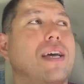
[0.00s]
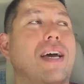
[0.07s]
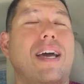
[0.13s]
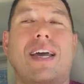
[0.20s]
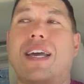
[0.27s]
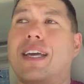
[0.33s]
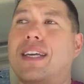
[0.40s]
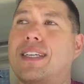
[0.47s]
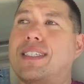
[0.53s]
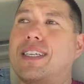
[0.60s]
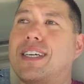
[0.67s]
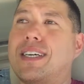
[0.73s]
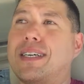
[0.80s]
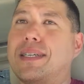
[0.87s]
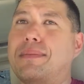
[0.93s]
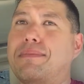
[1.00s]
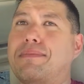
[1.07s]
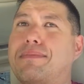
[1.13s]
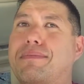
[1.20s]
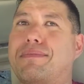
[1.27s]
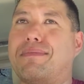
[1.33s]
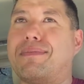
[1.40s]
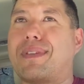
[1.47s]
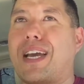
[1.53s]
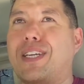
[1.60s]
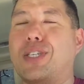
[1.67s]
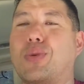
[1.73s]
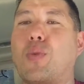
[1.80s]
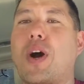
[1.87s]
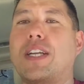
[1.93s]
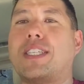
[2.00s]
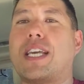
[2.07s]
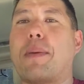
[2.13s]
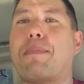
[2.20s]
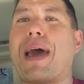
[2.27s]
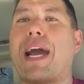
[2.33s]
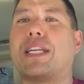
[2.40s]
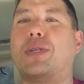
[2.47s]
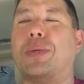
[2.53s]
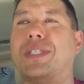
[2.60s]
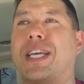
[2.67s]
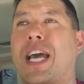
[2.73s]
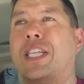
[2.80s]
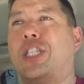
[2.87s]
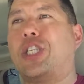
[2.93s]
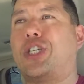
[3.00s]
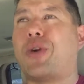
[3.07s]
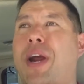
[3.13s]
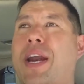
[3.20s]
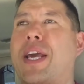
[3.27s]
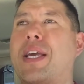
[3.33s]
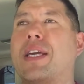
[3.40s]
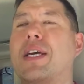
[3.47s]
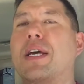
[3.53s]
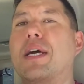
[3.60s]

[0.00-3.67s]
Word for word: And um, I just wanted to get back to intense training.